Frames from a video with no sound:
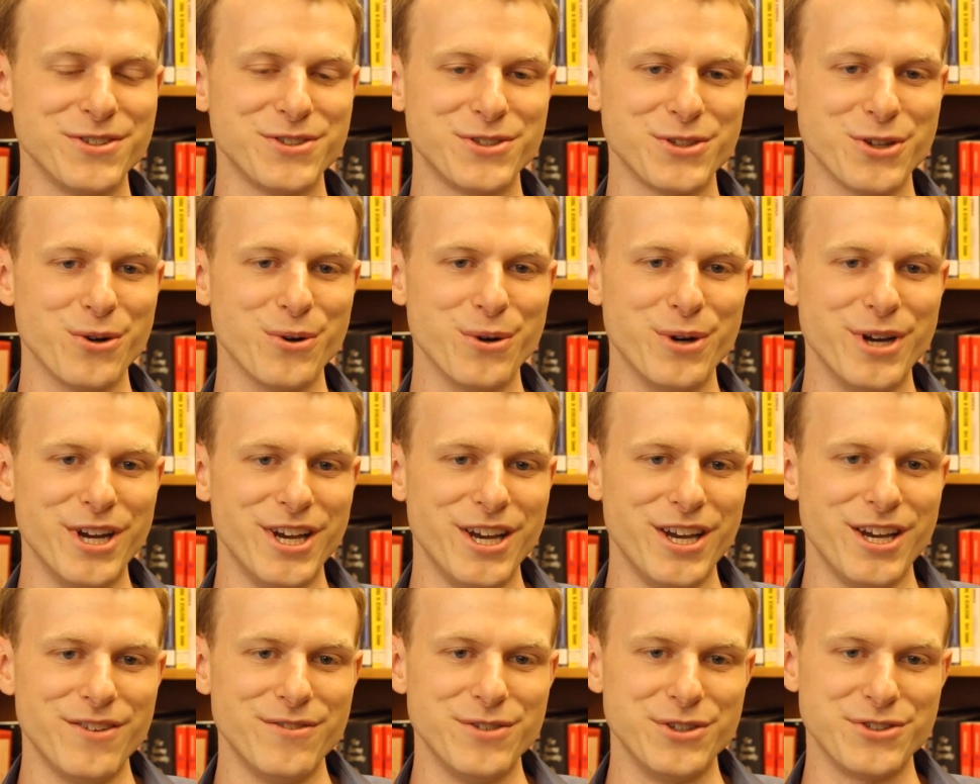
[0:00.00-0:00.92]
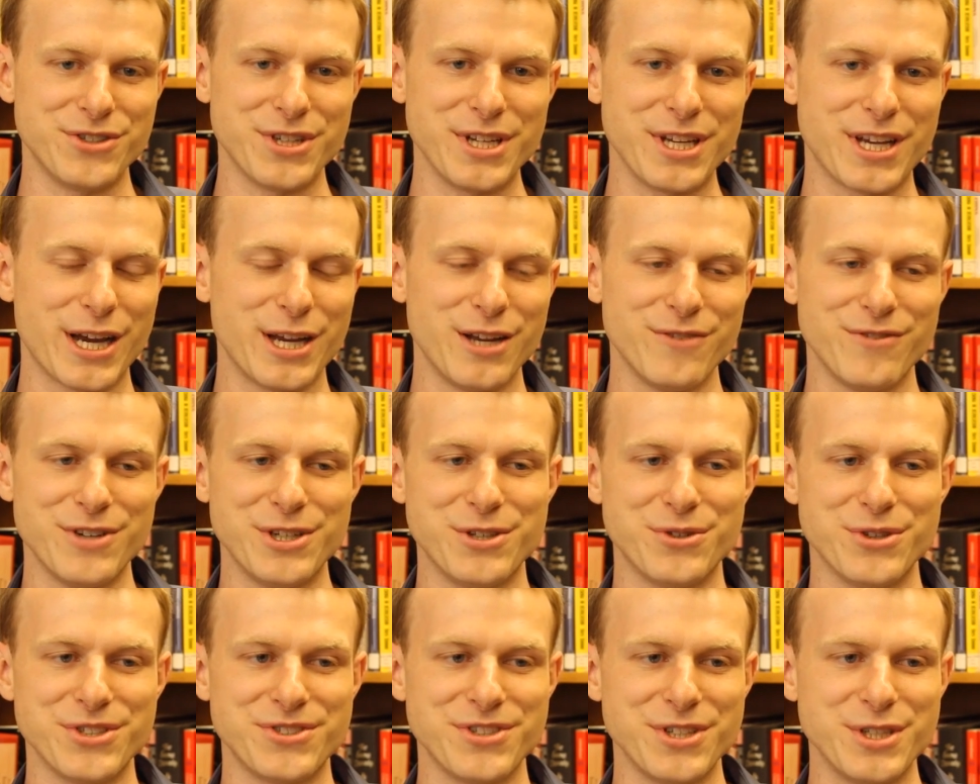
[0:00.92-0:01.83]
So there's any kind of
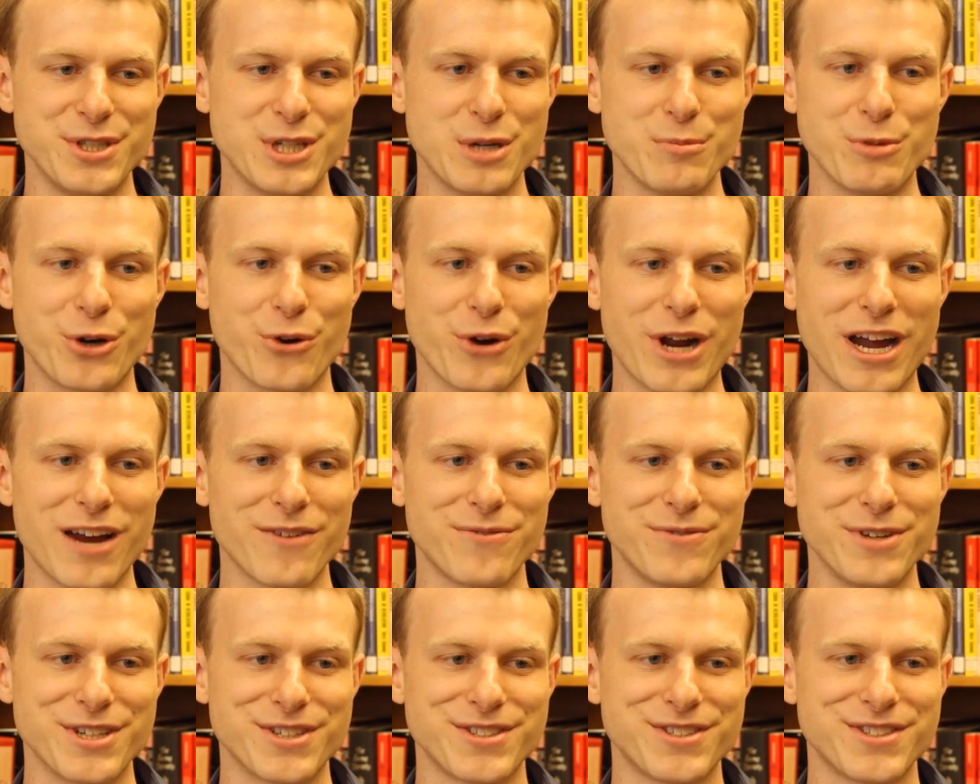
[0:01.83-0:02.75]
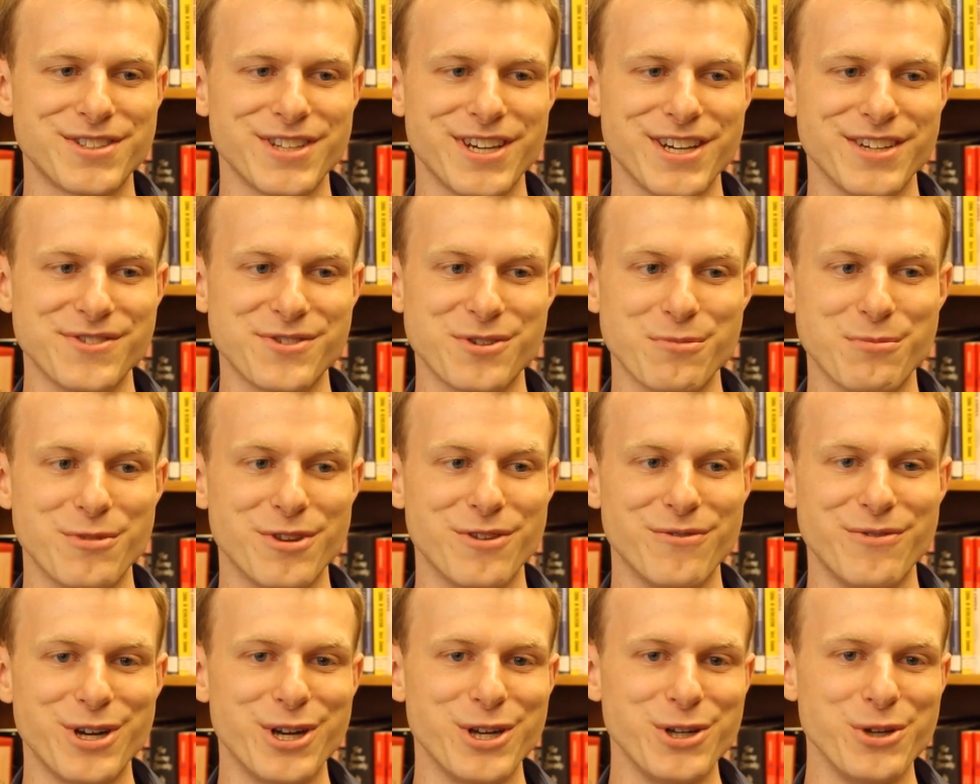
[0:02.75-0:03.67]
interest in demographics and some of
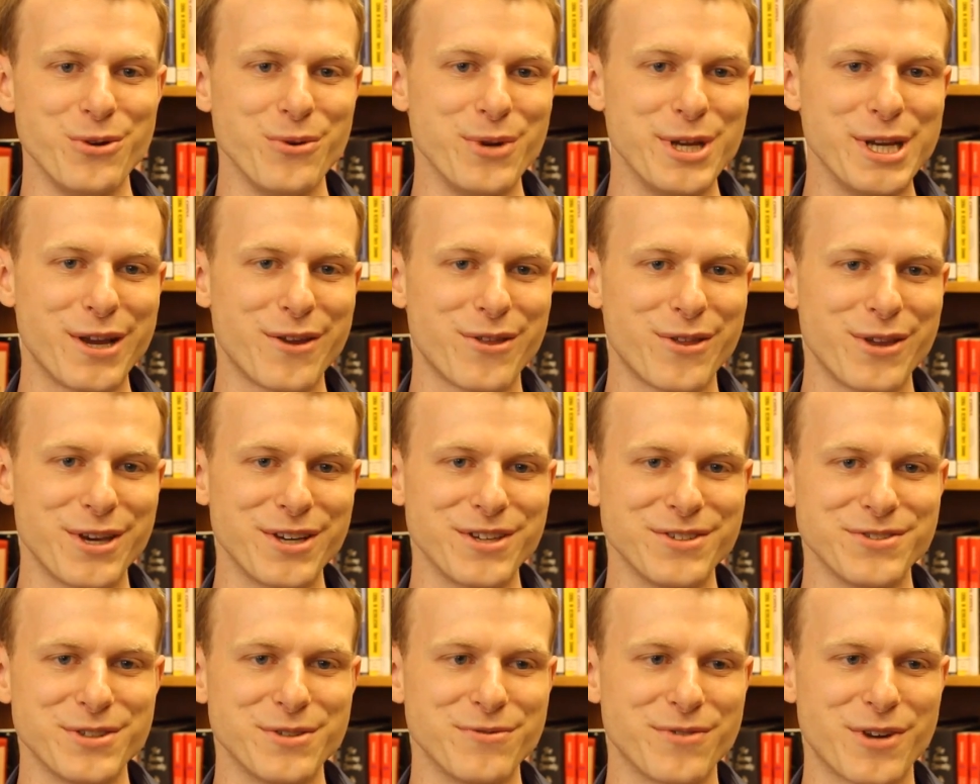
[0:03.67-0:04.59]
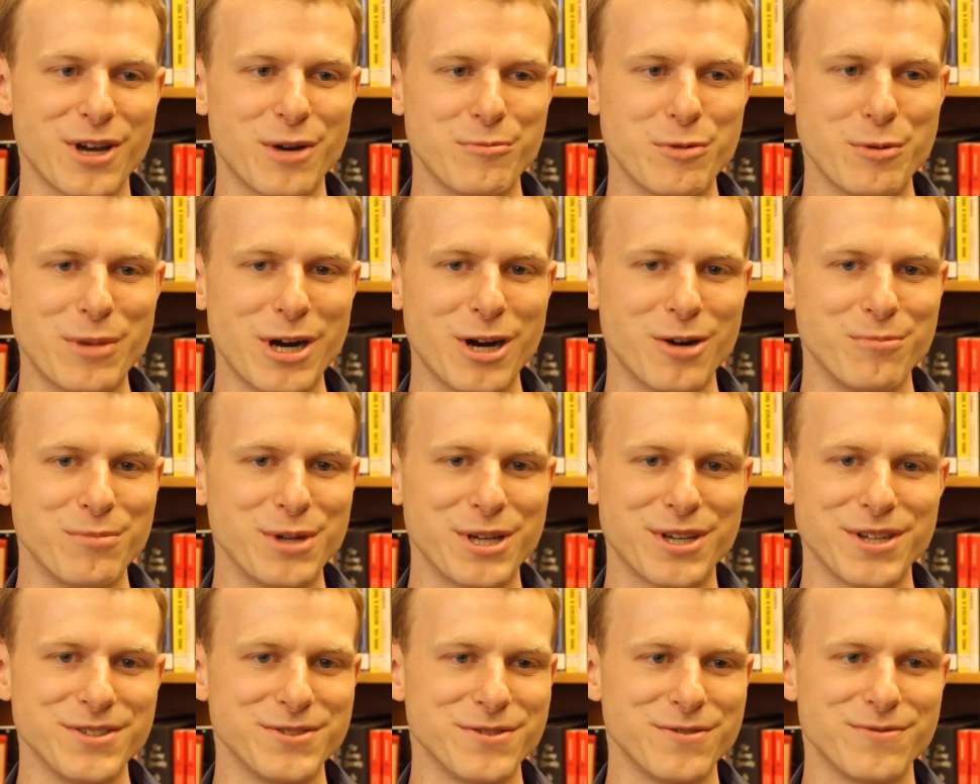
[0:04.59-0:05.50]
the very unique things that have come about
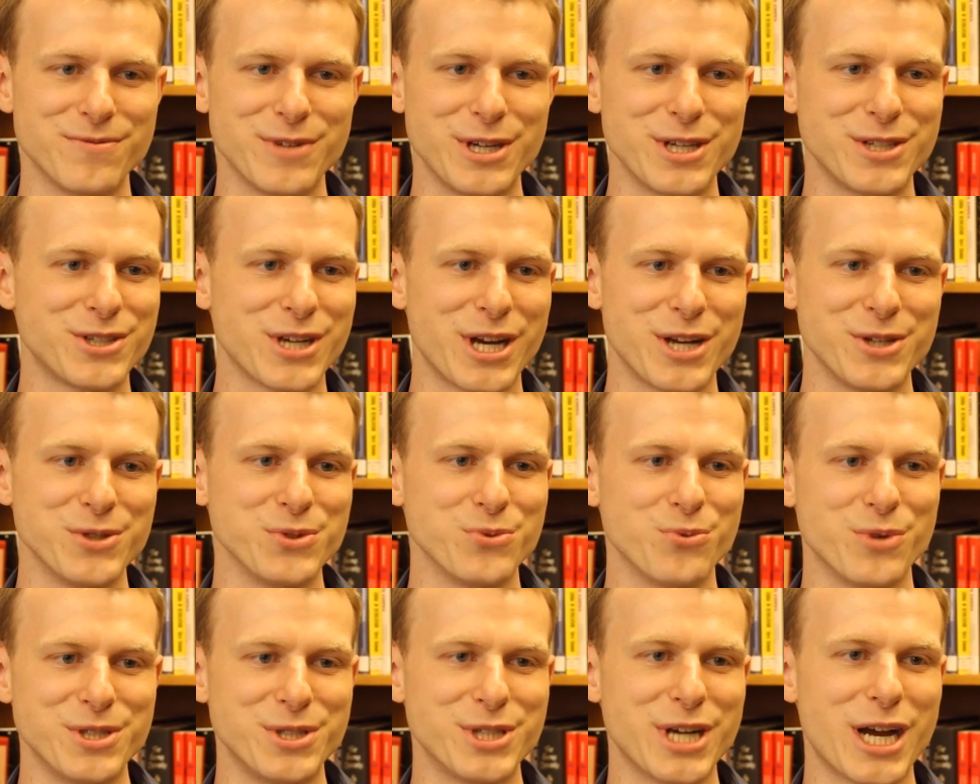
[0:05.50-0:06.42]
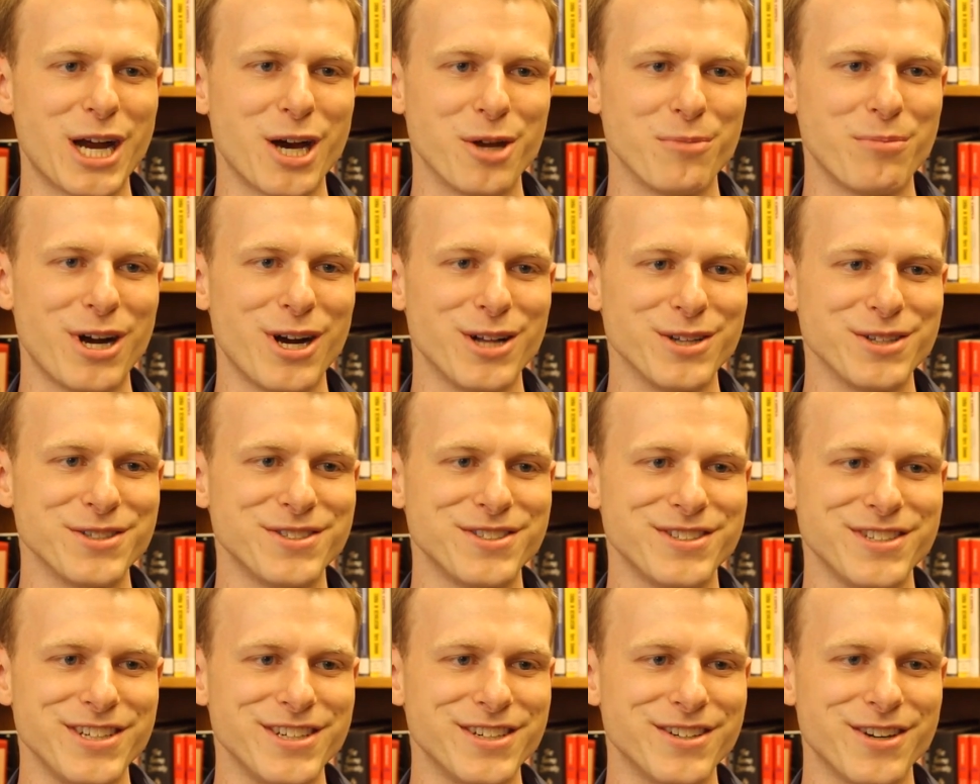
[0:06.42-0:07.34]
because of like China's one-child
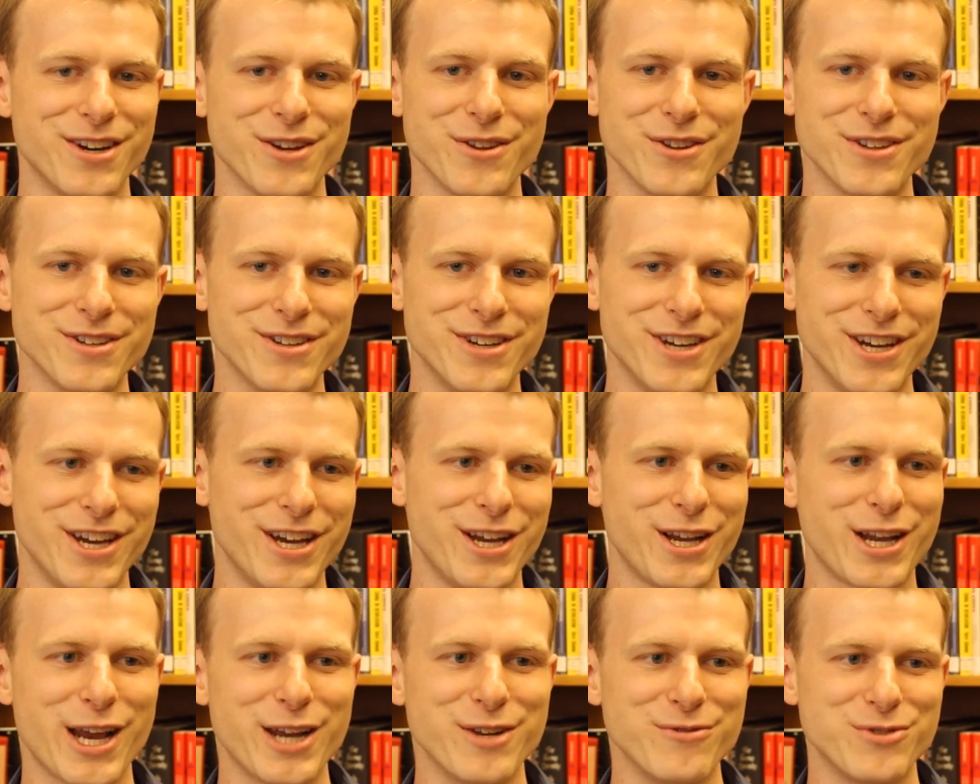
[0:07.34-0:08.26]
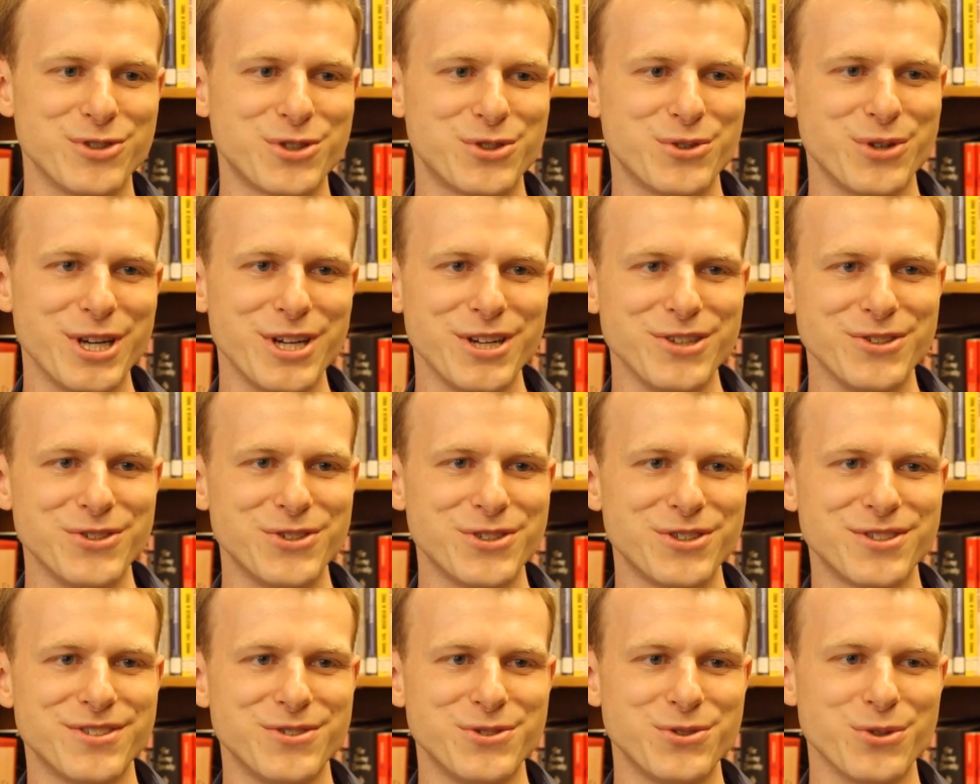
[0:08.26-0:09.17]
policy and all the kind of
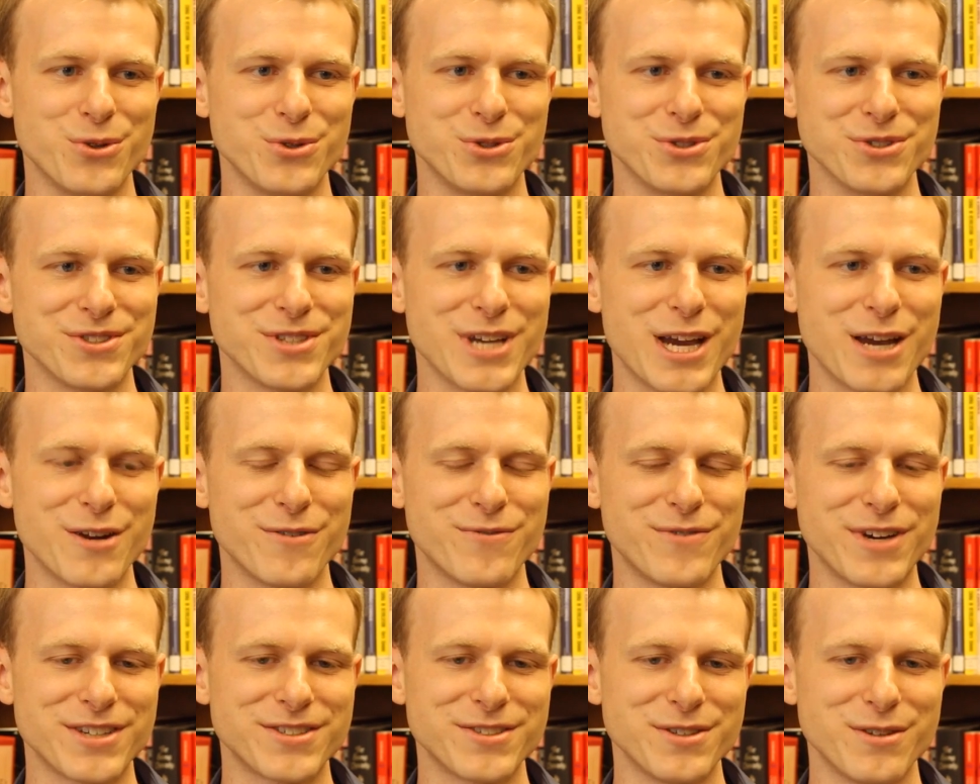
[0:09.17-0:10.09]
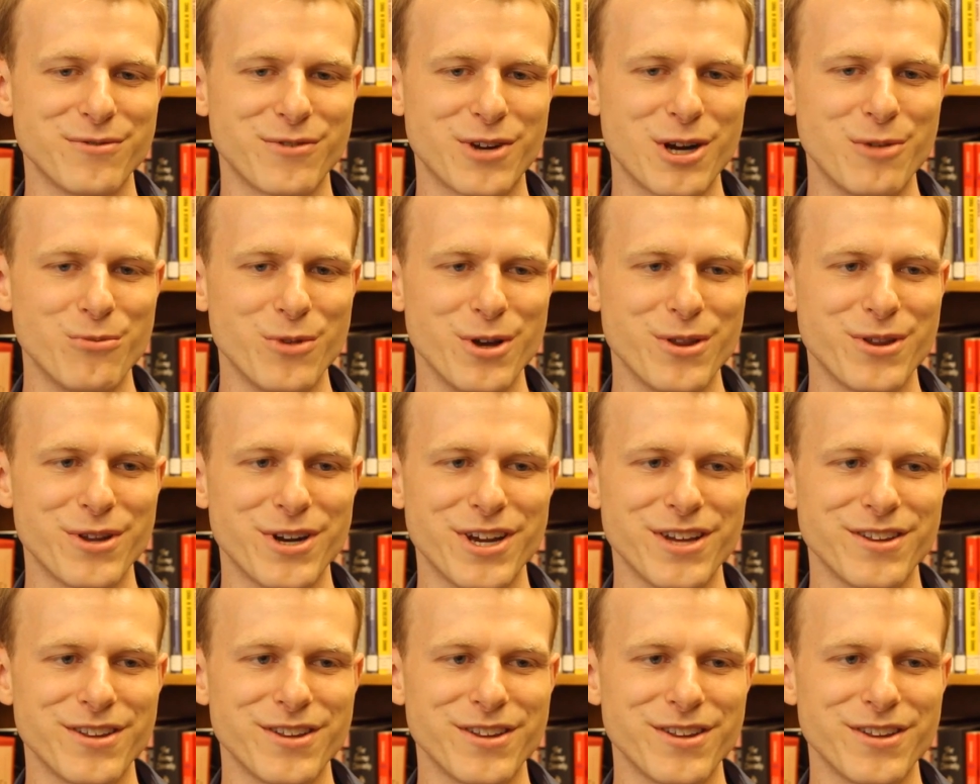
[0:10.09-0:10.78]
strange social side effects that have come with it.